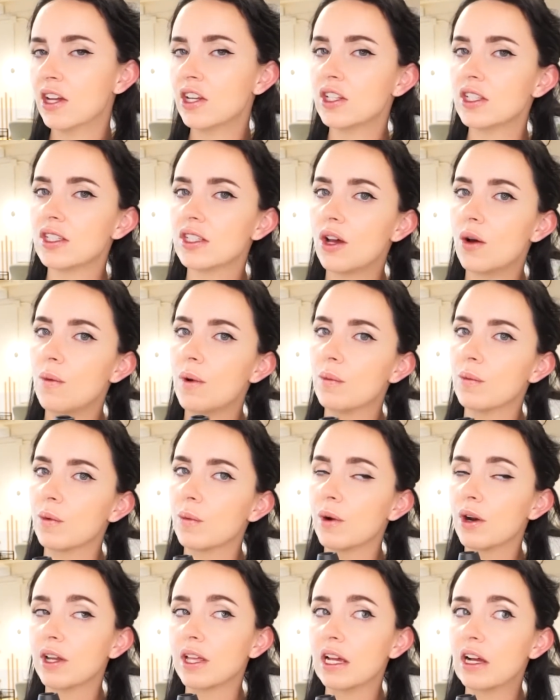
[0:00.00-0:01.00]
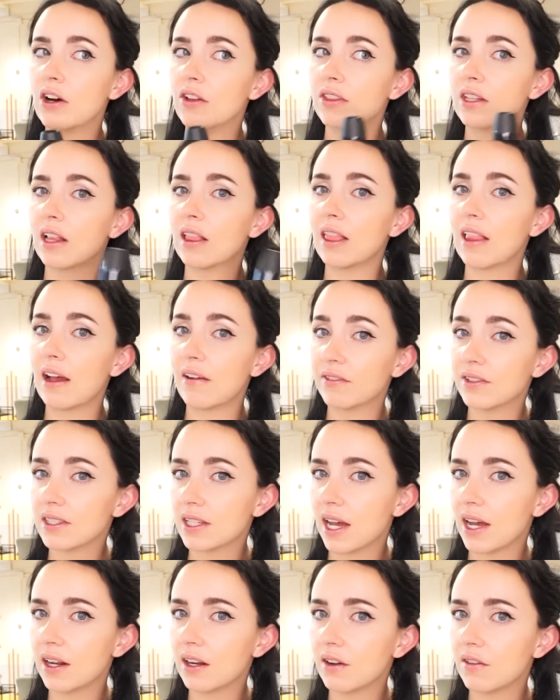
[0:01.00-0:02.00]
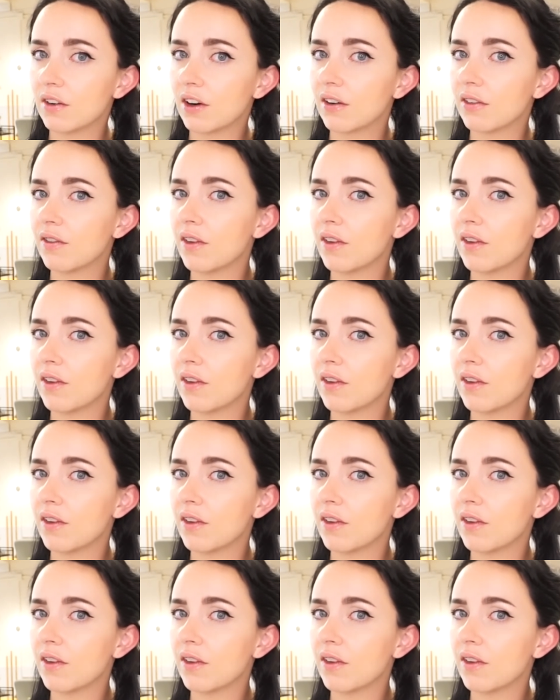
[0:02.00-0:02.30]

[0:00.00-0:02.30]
So when we're working on the left side of our